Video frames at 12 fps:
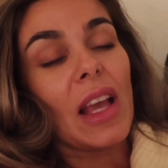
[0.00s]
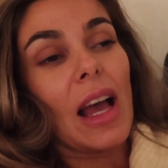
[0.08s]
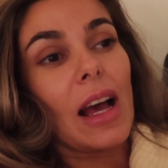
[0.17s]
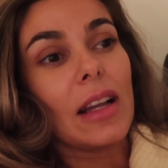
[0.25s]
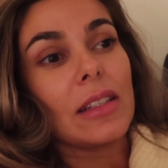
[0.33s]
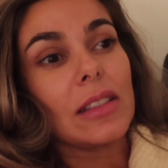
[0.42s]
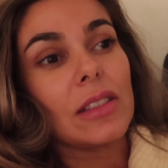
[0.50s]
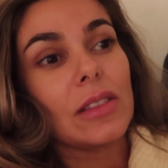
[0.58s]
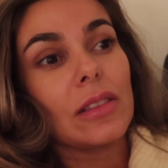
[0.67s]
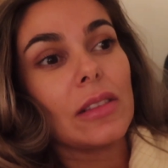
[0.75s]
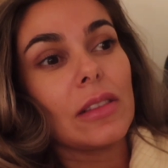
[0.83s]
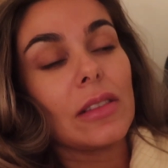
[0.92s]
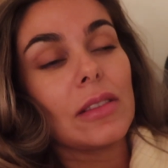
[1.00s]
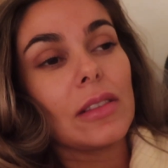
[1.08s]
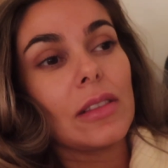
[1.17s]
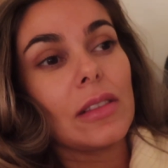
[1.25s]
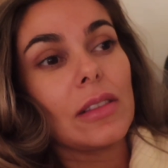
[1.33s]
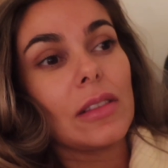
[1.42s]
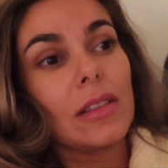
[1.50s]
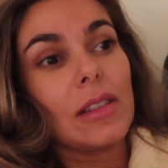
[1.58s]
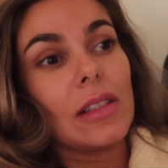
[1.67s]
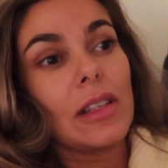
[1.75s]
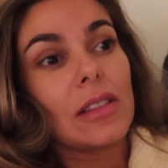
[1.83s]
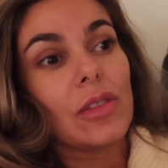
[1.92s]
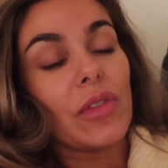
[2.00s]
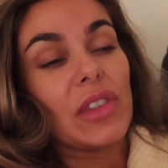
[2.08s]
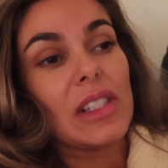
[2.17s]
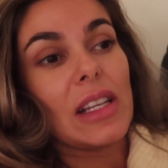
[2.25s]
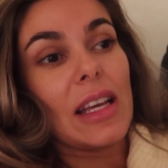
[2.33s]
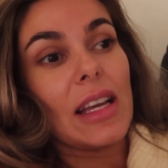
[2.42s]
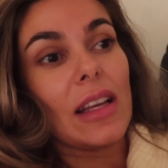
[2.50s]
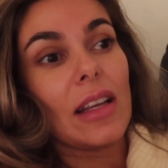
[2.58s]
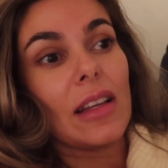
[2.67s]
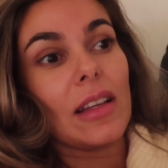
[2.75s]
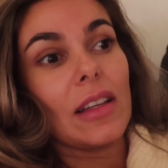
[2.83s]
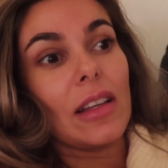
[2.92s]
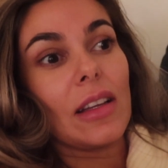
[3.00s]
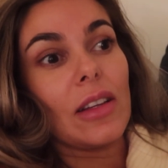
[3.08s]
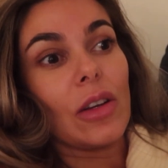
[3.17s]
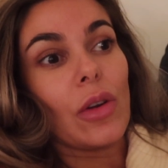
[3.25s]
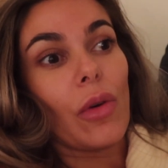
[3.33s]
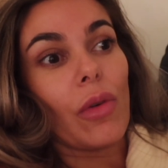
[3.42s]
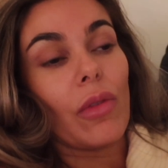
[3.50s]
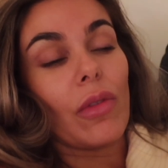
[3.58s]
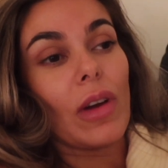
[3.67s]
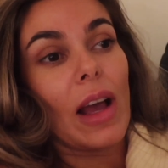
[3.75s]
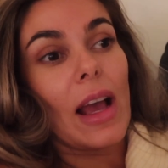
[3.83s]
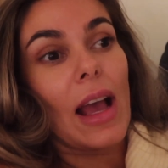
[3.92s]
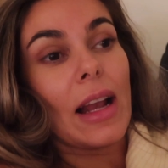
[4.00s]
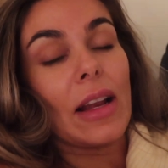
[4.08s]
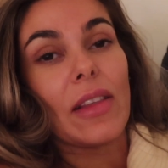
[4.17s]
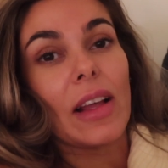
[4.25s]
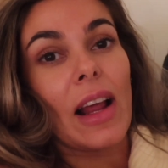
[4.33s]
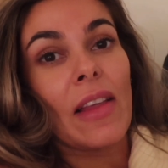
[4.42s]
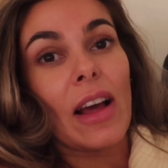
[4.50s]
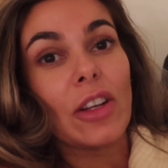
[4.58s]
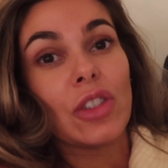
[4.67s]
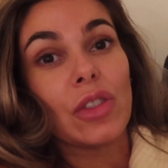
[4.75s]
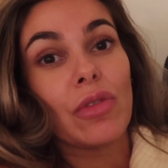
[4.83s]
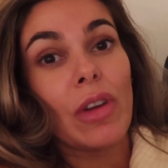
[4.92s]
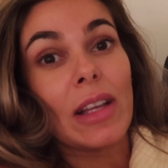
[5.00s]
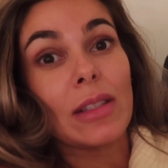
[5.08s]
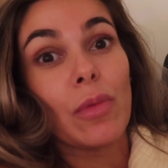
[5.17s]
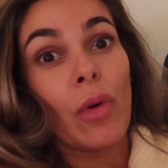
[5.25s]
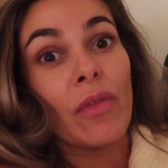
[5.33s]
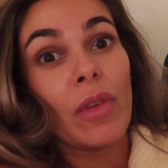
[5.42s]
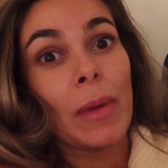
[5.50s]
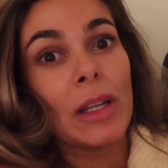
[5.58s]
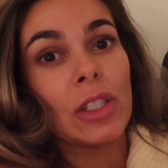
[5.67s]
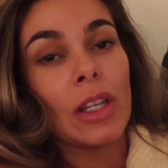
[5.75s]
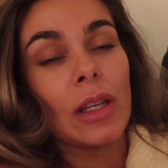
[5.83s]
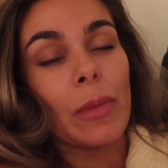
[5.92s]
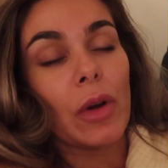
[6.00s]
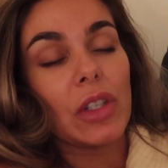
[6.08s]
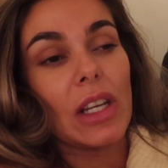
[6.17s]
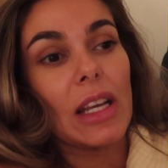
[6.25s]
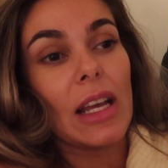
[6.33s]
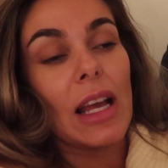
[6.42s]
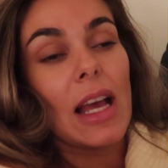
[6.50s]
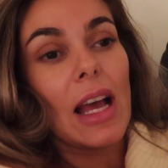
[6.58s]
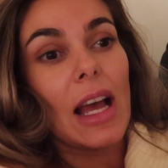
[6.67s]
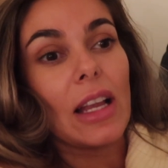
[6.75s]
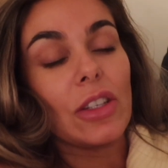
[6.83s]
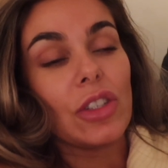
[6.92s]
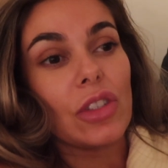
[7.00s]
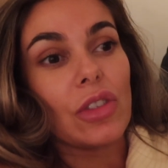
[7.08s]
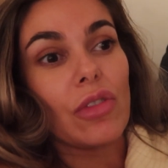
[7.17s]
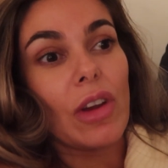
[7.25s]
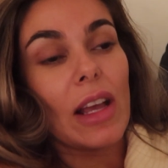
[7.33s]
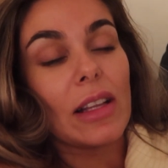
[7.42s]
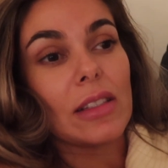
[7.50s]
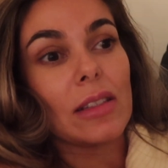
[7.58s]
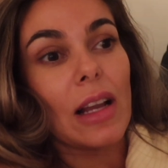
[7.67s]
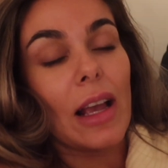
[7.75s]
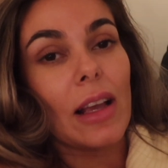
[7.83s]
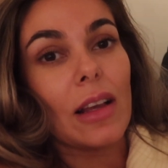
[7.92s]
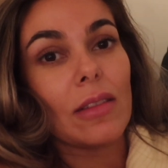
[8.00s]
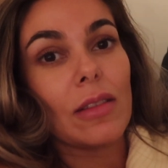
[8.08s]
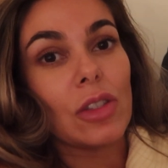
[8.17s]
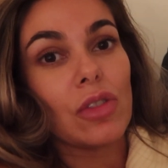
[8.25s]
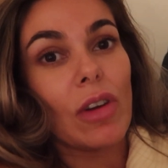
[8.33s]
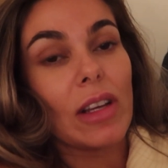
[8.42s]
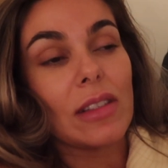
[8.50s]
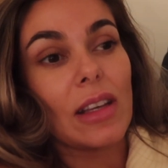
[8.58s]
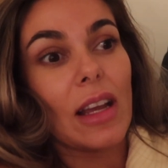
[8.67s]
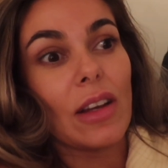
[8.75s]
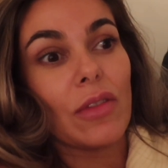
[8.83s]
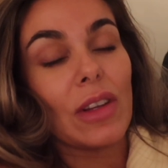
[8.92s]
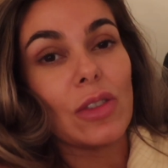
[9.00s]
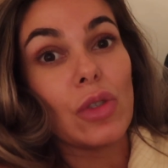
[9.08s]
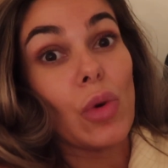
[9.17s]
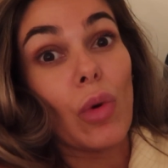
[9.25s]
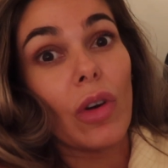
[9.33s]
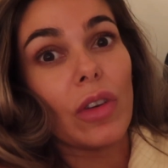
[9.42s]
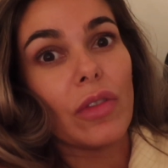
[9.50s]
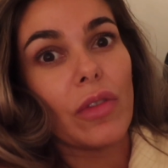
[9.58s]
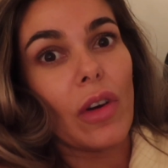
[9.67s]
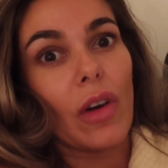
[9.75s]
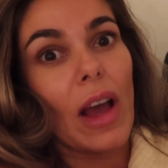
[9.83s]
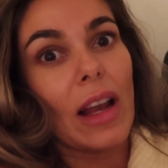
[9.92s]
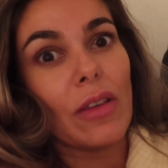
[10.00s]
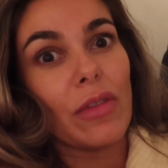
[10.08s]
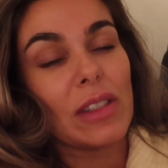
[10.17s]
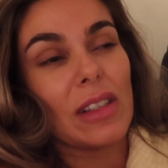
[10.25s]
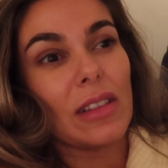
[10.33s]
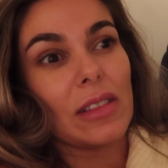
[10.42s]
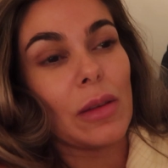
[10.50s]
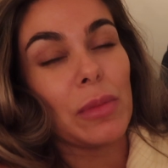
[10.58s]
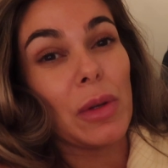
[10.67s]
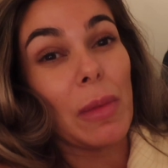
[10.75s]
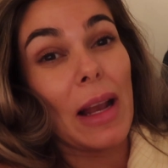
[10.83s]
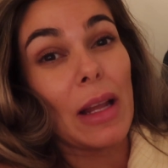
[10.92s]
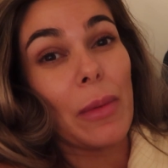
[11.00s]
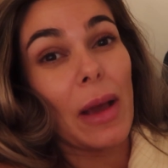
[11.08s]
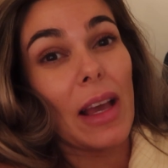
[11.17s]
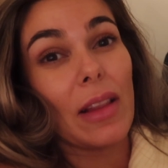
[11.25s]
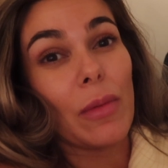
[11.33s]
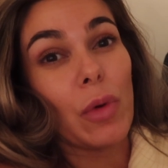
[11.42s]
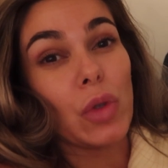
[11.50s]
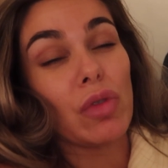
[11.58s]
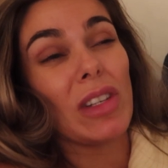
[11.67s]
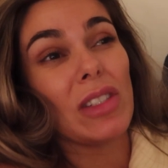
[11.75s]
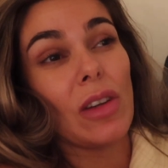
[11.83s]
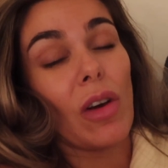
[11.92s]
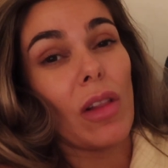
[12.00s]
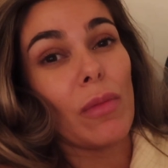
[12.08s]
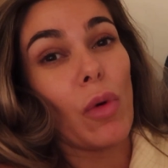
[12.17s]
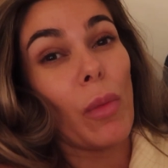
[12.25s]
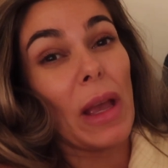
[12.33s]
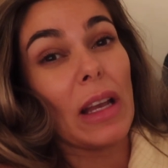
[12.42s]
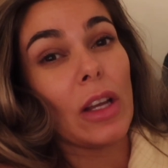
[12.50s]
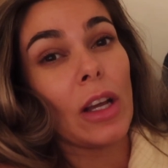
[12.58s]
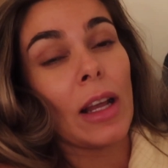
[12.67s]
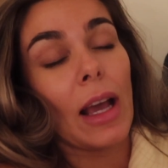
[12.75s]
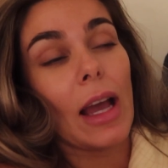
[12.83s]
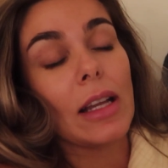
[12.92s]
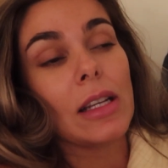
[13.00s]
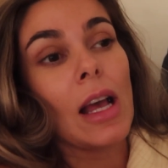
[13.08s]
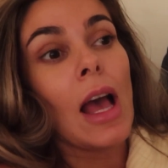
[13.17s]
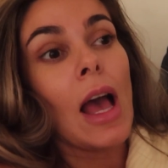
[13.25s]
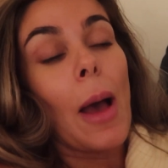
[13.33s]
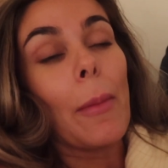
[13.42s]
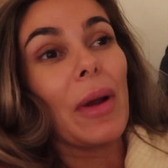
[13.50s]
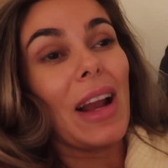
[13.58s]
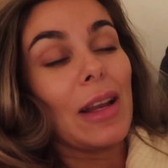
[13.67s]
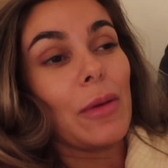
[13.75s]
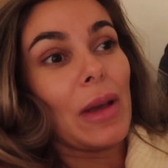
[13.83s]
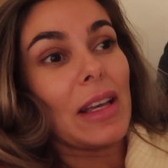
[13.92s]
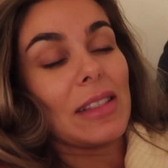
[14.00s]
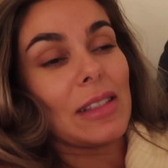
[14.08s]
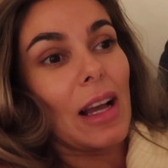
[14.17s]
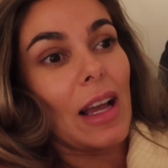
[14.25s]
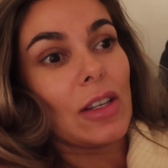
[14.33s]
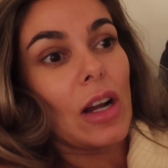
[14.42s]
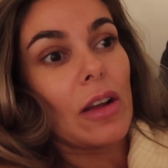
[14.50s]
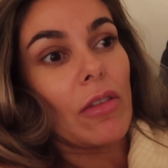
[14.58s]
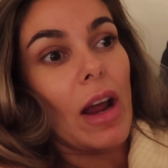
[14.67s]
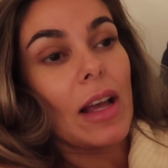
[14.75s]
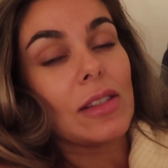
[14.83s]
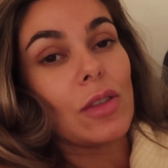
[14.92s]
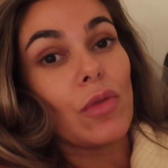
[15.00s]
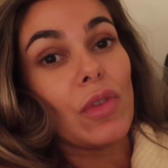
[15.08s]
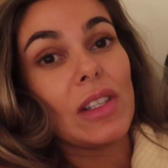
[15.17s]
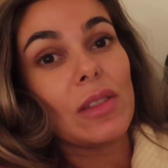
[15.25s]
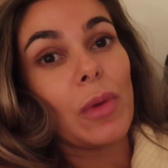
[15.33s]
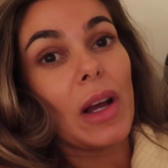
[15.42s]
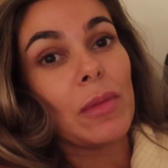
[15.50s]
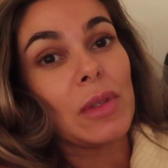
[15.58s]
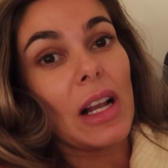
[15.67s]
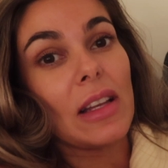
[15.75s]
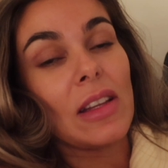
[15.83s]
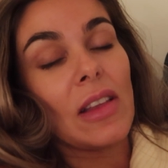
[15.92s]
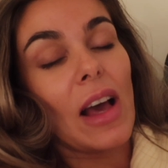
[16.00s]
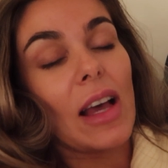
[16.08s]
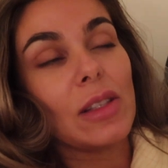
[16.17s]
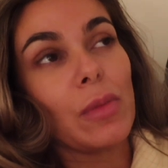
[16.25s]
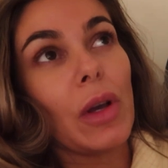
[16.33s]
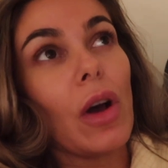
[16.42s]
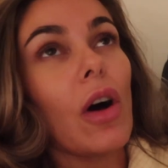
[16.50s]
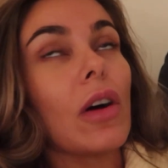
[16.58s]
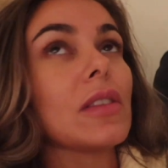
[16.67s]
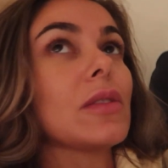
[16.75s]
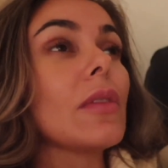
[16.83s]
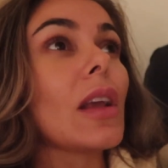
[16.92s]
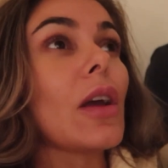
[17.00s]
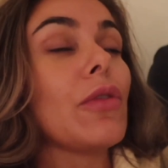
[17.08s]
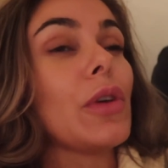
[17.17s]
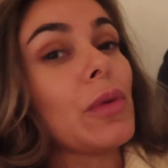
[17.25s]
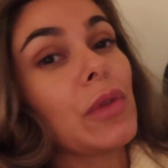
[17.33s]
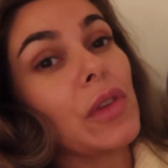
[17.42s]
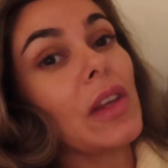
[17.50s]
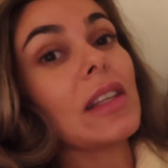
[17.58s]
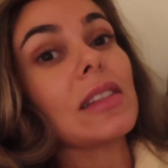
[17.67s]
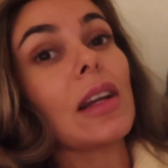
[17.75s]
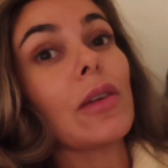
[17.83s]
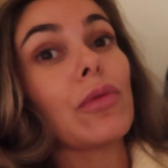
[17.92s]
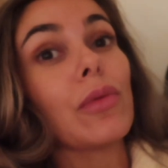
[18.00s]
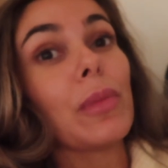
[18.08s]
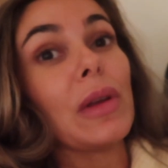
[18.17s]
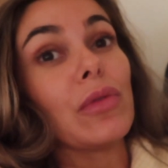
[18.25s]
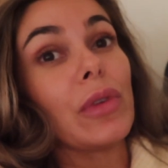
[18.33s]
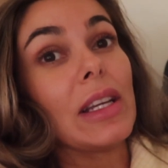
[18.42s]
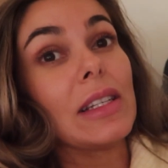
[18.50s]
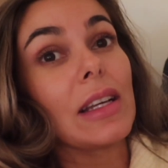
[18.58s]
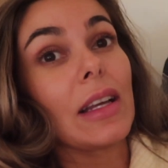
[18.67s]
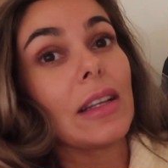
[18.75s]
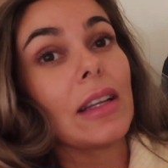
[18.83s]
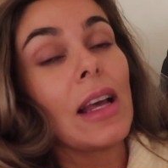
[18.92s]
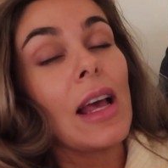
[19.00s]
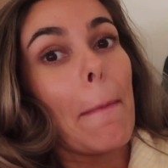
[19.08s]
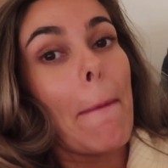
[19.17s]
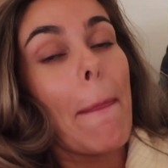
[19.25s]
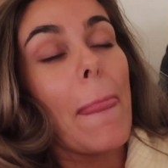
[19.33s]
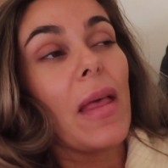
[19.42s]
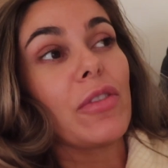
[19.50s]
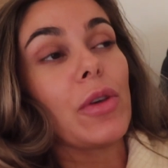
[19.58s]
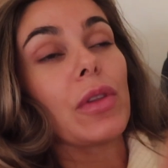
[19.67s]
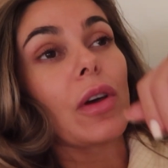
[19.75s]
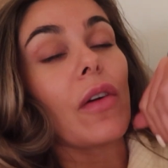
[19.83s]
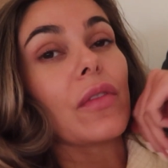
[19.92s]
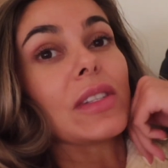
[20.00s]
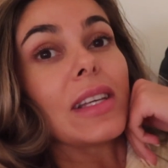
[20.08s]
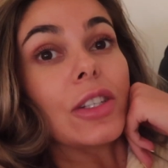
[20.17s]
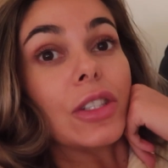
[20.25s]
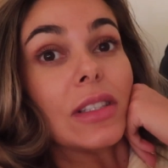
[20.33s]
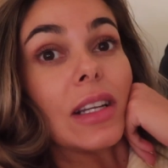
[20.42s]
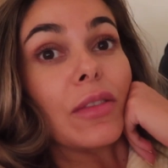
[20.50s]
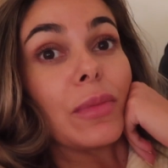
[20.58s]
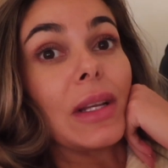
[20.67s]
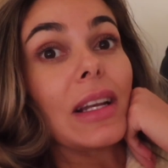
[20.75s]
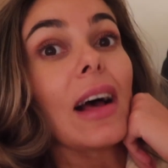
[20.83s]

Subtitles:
And it's obviously, you know, anything like that just creates more inflammation in your body and just creates like the stress kind of is no good for any physical symptom anyway. The more stressed you are, the more pain you're gonna get. But anyways, I digress. The reason why I'm telling you that is because a few of the things that I've been reading, a few of the conversations that I've been